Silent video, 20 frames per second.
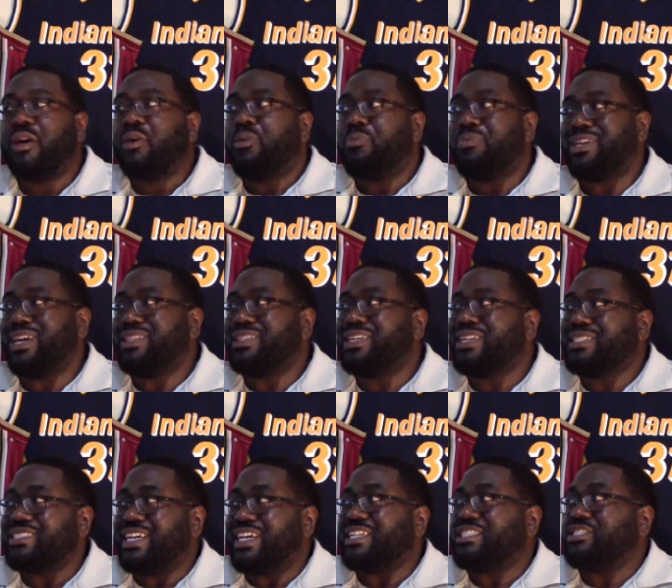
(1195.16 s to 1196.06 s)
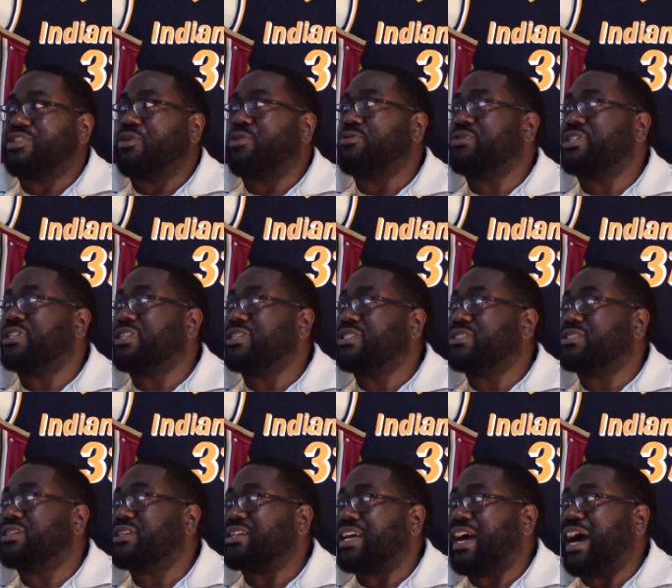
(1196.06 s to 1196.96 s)
But I think D'Antoni is
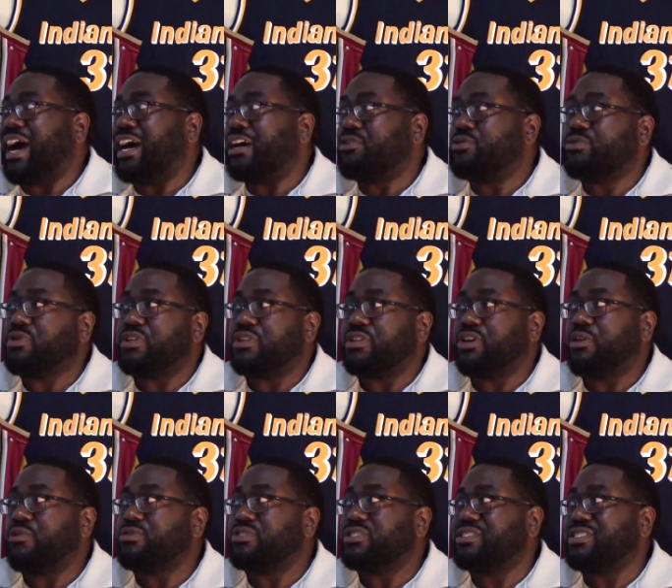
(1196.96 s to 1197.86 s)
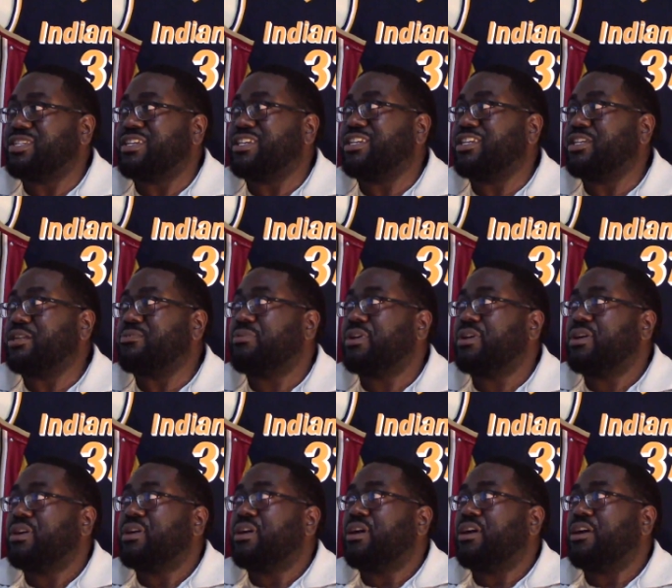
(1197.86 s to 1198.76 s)
a guy who could coach a team
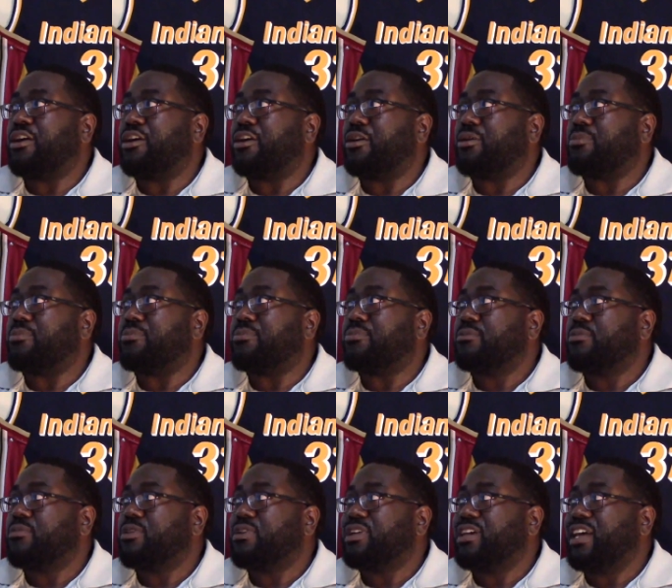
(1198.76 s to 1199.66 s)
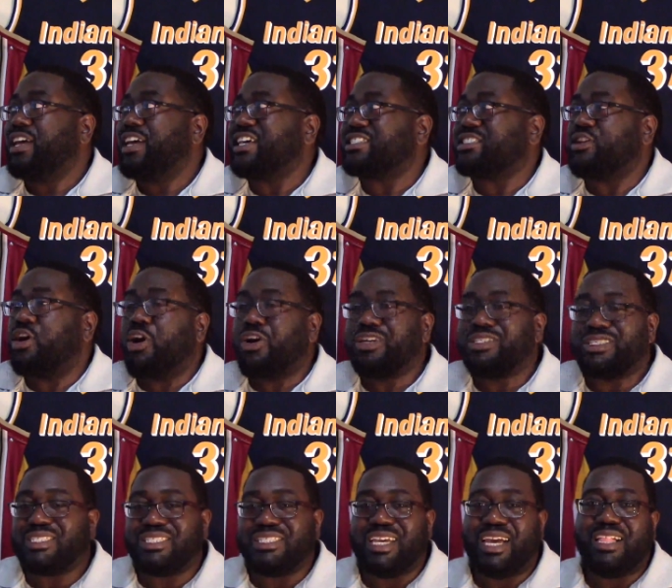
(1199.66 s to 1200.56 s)
as long as
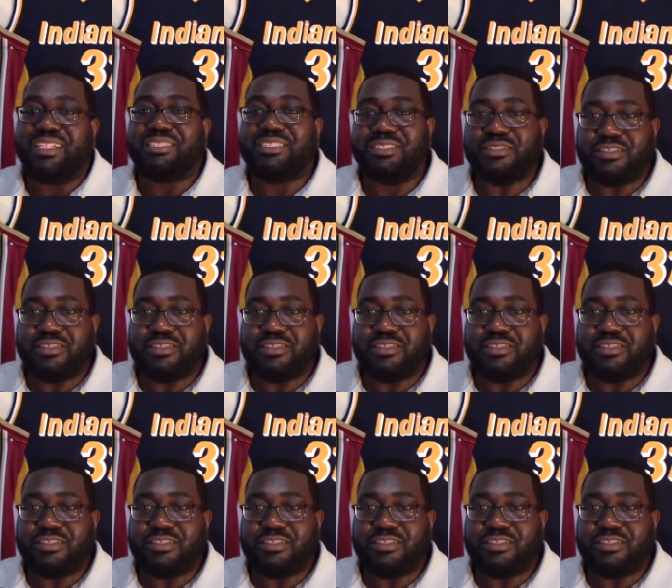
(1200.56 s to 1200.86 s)
it's talented